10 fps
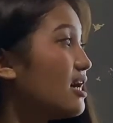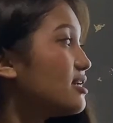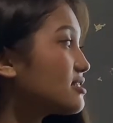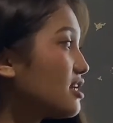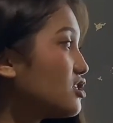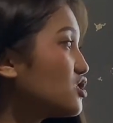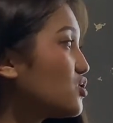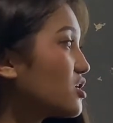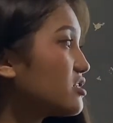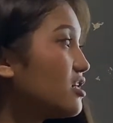since you
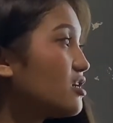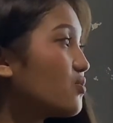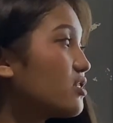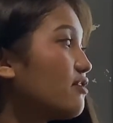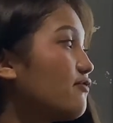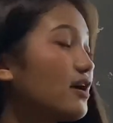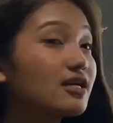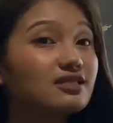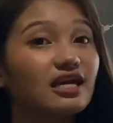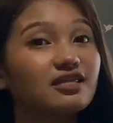are dealing with a
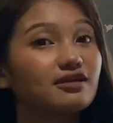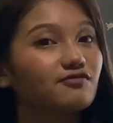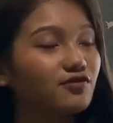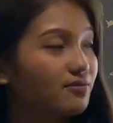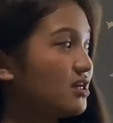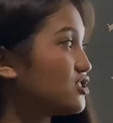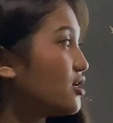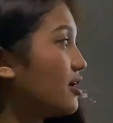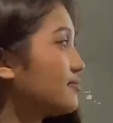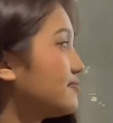fact and
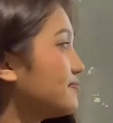information.